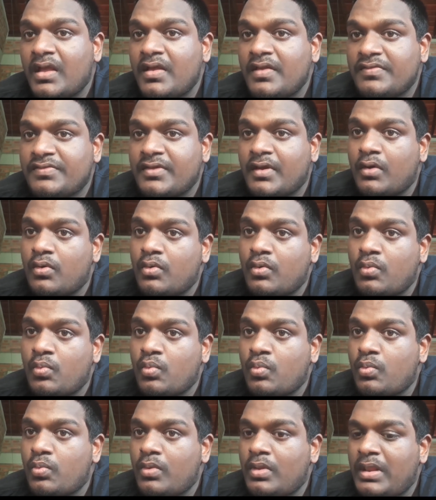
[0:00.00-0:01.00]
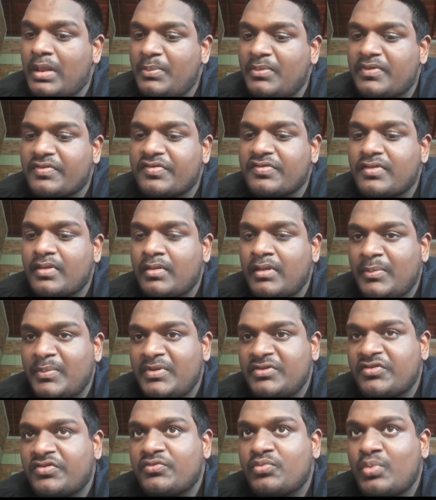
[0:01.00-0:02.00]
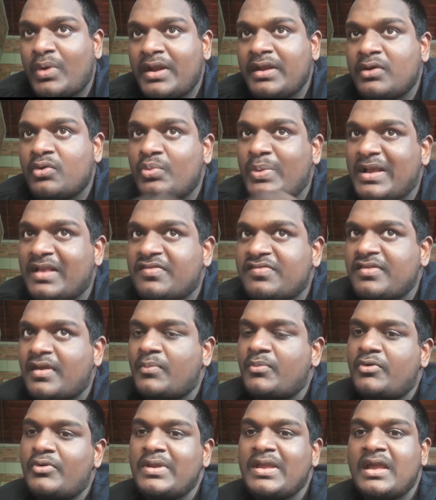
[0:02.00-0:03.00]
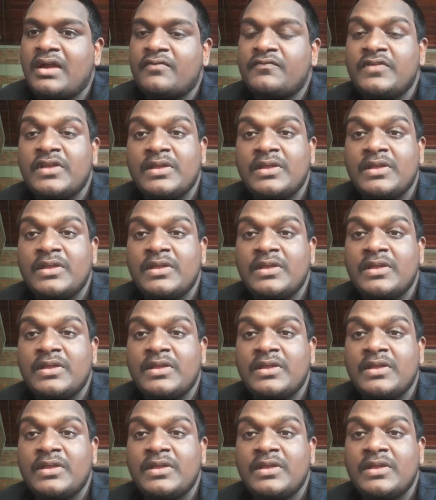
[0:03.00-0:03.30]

So let me just run a quick summary of the